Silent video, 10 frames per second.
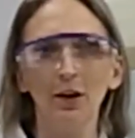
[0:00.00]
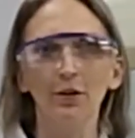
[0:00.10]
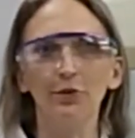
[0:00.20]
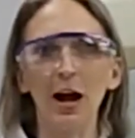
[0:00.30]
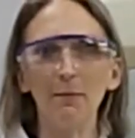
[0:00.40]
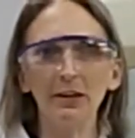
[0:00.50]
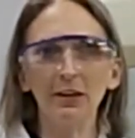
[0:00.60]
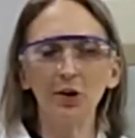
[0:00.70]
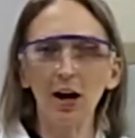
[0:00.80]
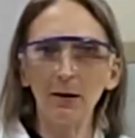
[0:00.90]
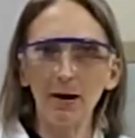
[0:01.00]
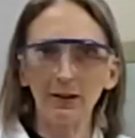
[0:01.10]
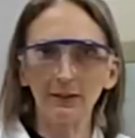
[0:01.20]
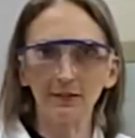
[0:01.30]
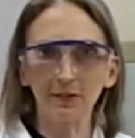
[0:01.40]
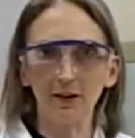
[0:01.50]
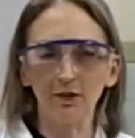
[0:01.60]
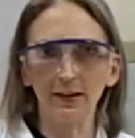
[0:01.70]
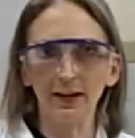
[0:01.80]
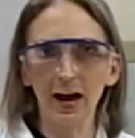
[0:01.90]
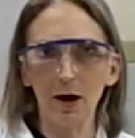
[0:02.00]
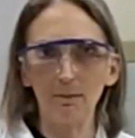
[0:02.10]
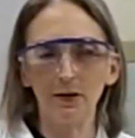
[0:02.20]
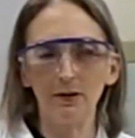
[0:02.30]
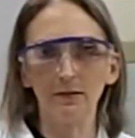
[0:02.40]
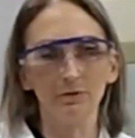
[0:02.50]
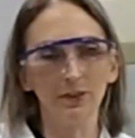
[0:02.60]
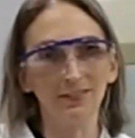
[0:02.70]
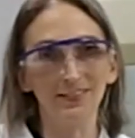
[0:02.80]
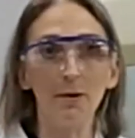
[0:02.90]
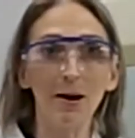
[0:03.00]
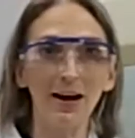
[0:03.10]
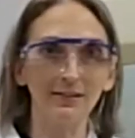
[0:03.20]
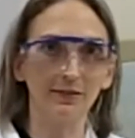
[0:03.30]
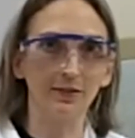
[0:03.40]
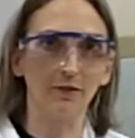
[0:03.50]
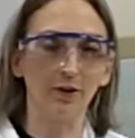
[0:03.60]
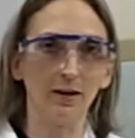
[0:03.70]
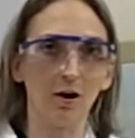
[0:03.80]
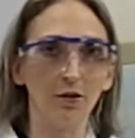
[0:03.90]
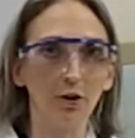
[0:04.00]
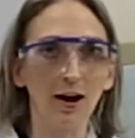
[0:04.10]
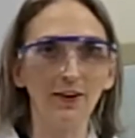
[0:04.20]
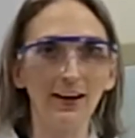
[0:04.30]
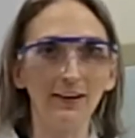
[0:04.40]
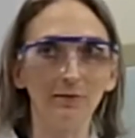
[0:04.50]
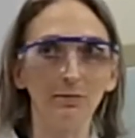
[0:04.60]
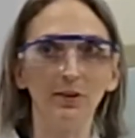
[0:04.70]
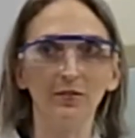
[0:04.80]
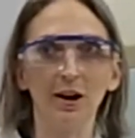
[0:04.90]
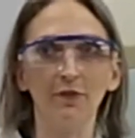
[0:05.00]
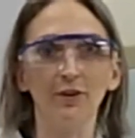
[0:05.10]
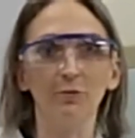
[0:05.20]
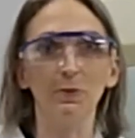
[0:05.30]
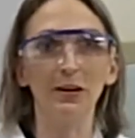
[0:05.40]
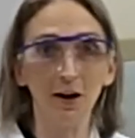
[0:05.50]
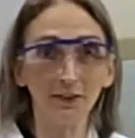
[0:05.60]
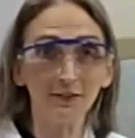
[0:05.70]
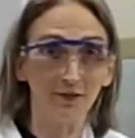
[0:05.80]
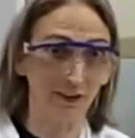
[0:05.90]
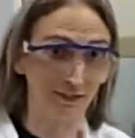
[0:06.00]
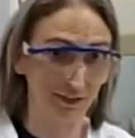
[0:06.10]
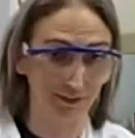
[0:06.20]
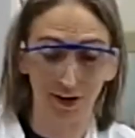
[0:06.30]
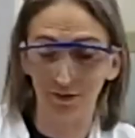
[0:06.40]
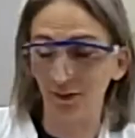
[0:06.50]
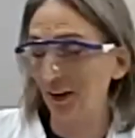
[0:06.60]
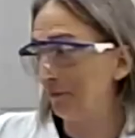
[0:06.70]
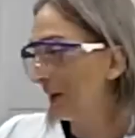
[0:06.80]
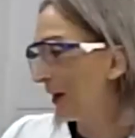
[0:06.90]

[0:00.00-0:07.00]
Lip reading: So I'm going to talk about a discovery that happened. It's not my discovery, although I've had some discoveries because of this discovery.